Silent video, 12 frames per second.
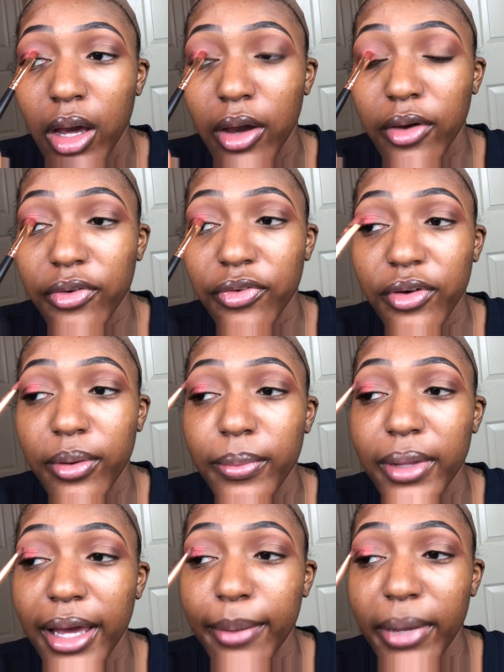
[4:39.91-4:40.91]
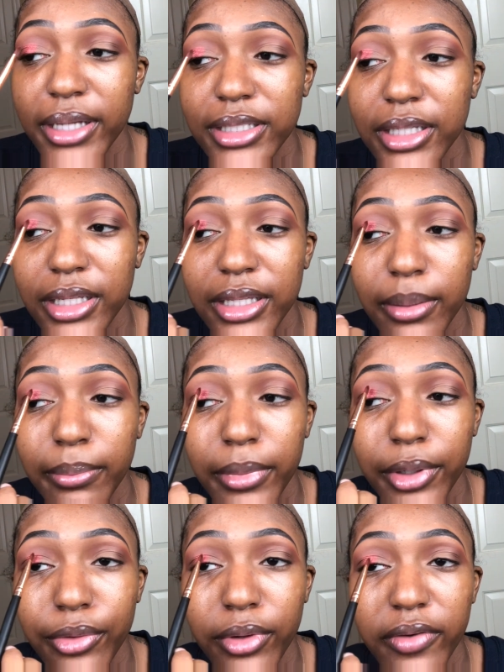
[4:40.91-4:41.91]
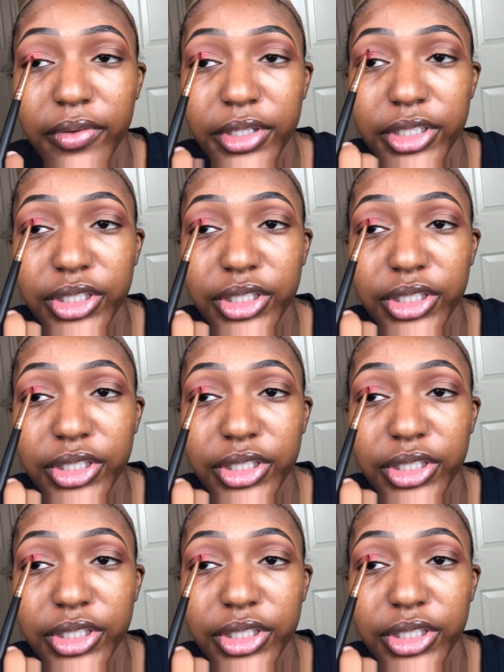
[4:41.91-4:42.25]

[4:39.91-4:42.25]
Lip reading: from basically the middle of this